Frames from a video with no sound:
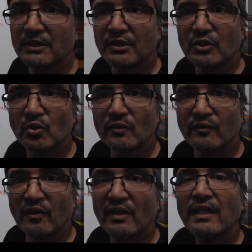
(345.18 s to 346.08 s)
which is short
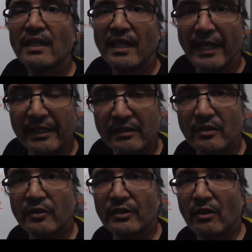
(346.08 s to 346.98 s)
for
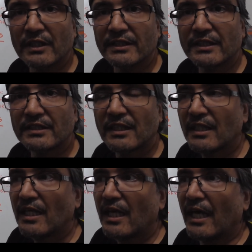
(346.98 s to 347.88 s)
endocrinologist,
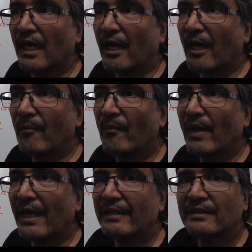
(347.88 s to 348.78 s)
um,
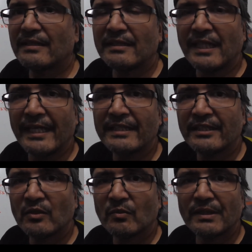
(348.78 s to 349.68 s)
and they
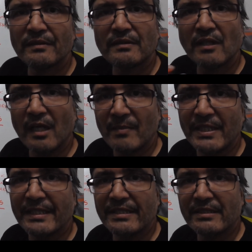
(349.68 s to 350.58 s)
deal with
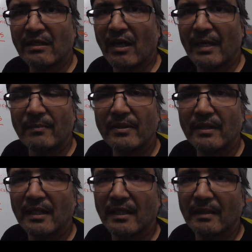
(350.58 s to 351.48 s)
diabetes type
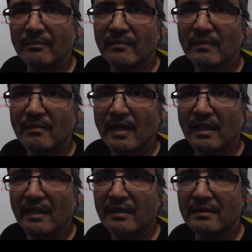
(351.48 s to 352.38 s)
um,
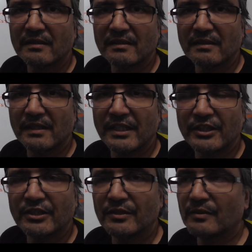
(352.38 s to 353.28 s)
uh,
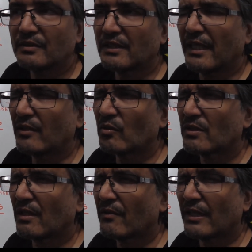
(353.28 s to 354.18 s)
issues and
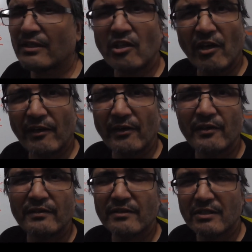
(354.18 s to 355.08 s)
also I think
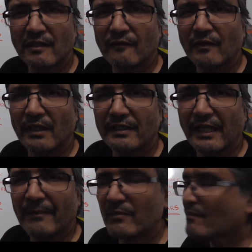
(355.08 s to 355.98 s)
thyroid and stuff like
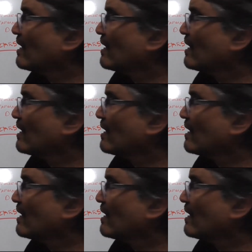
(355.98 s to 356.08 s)
that.